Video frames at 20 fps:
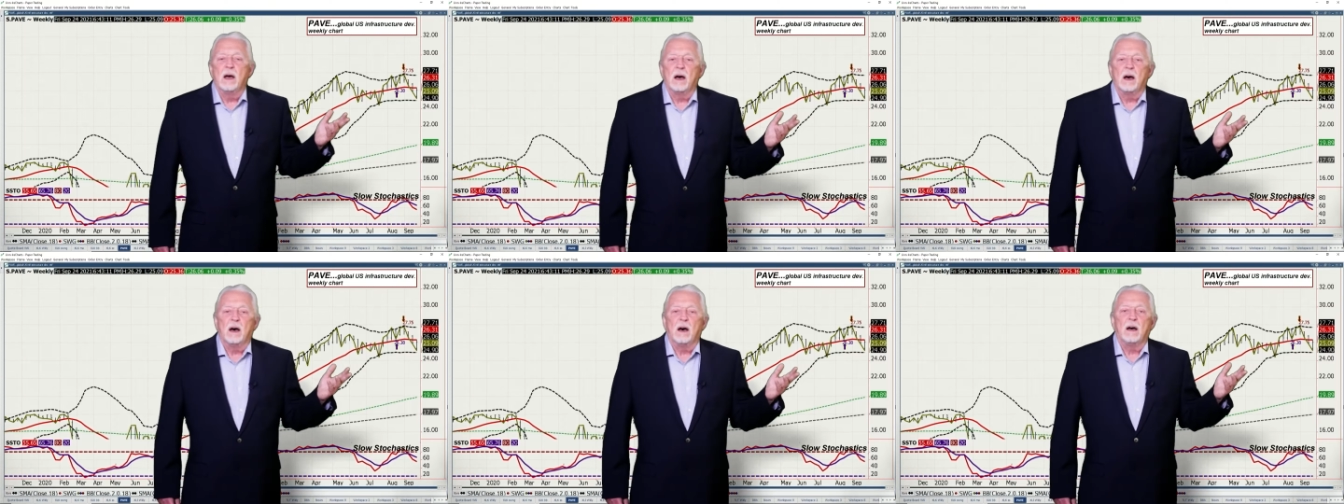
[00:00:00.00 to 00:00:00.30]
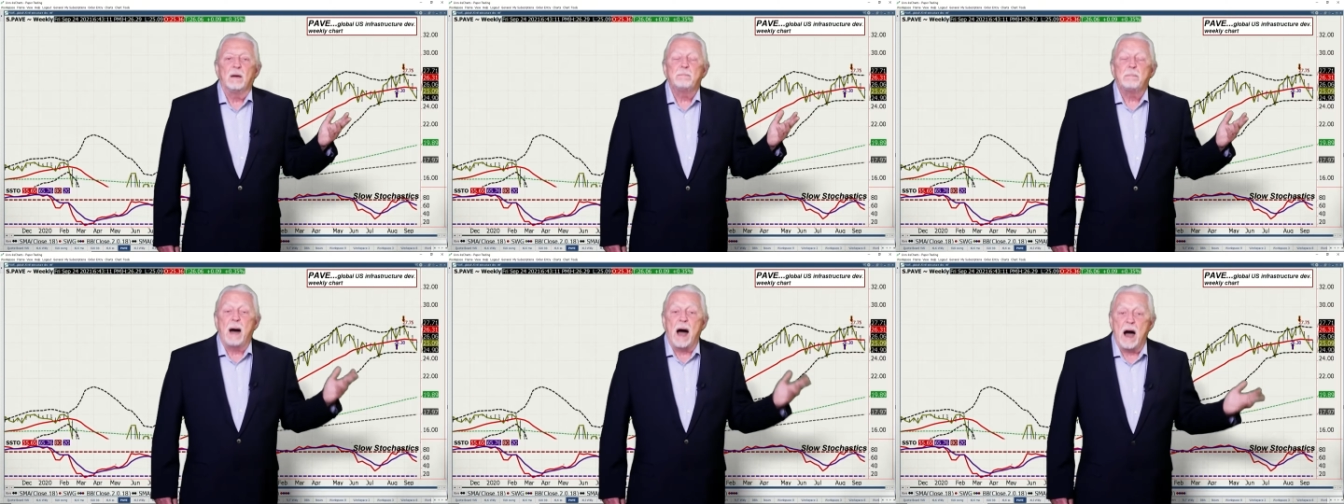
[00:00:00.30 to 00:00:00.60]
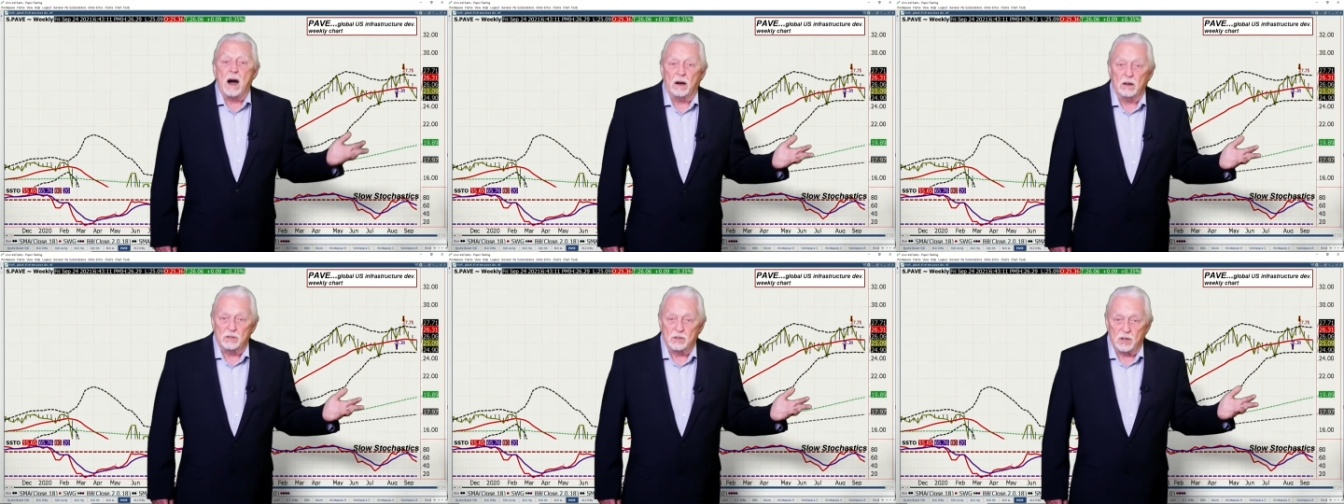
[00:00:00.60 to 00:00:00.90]
uh,
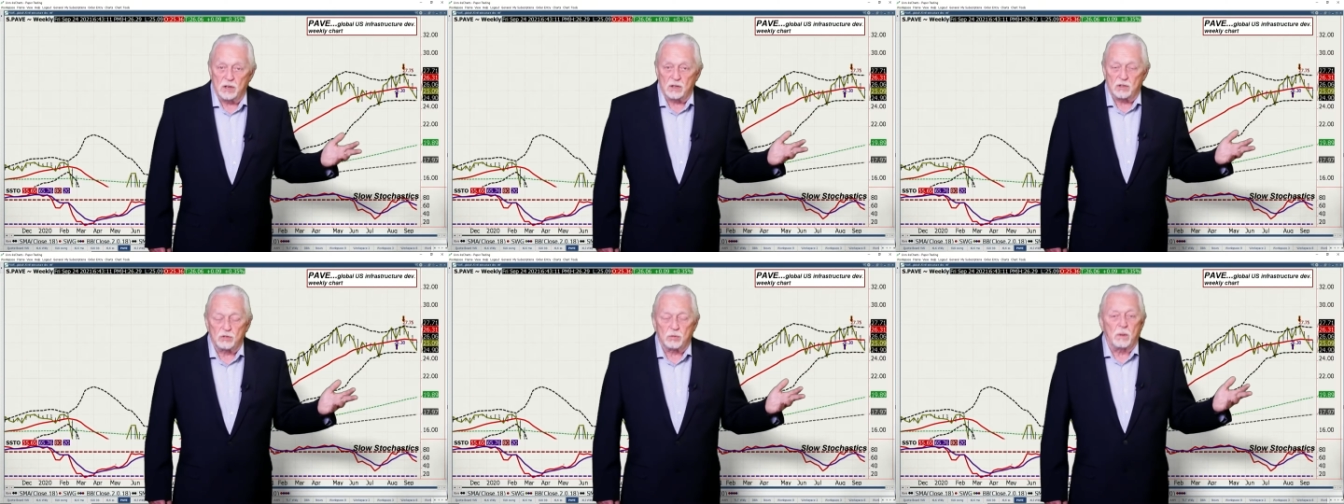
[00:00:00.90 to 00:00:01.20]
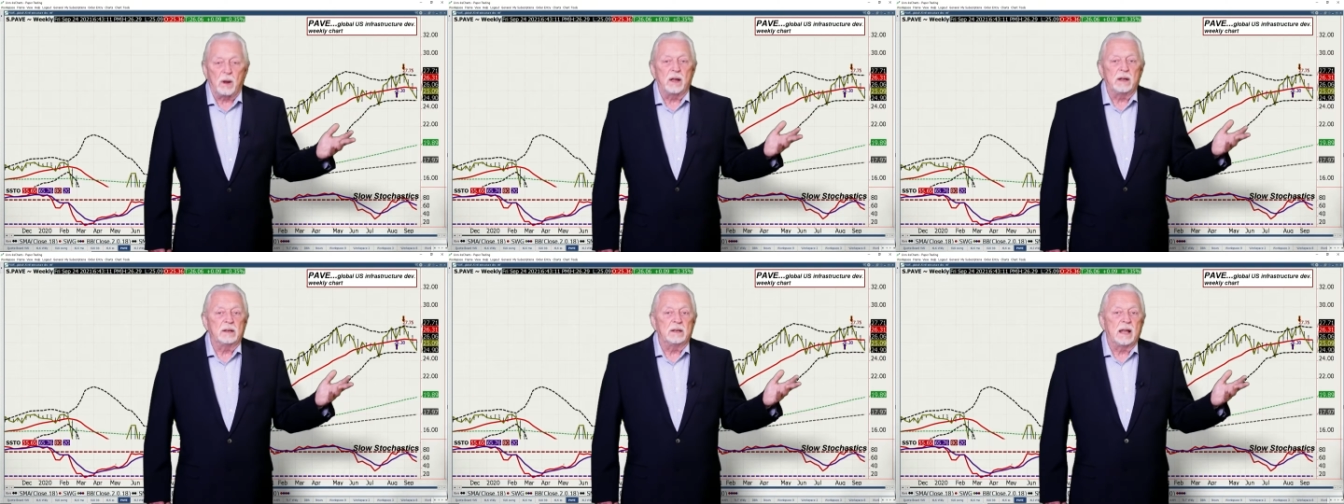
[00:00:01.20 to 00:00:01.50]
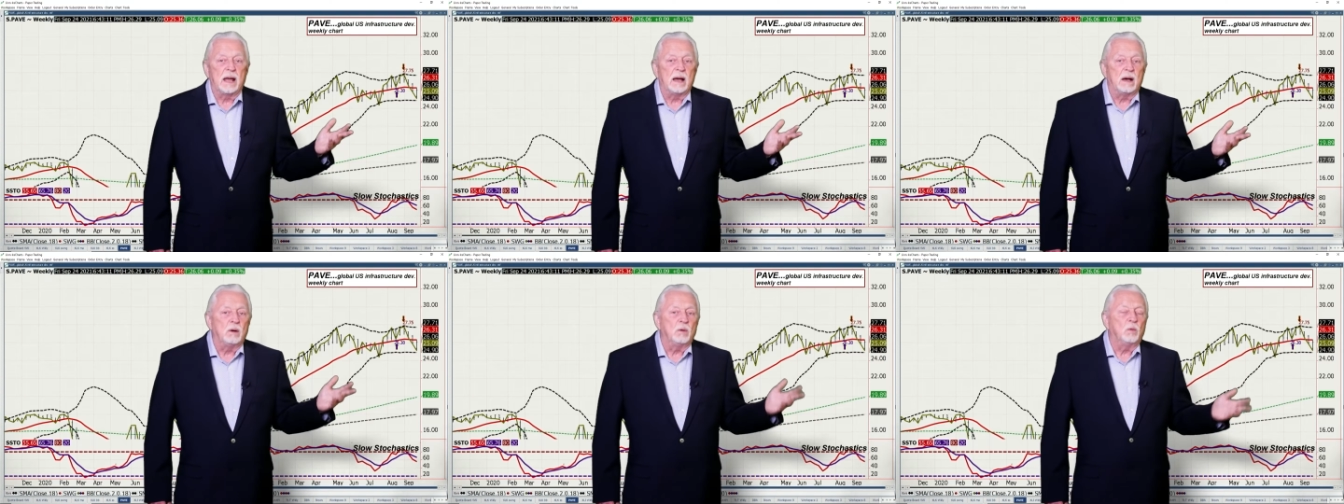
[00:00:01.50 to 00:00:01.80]
politics right
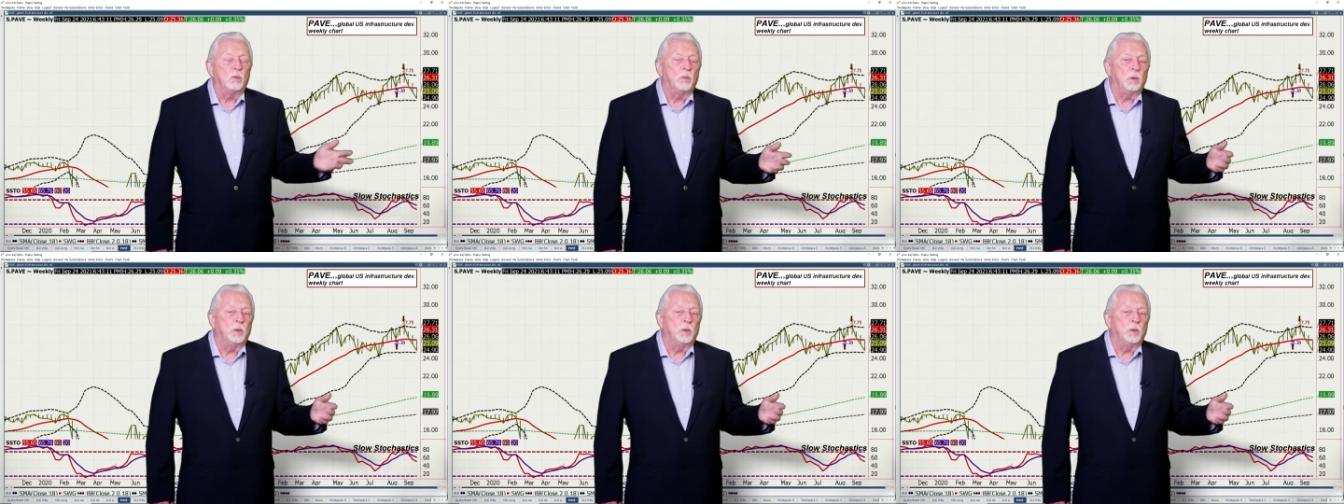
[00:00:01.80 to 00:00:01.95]
now.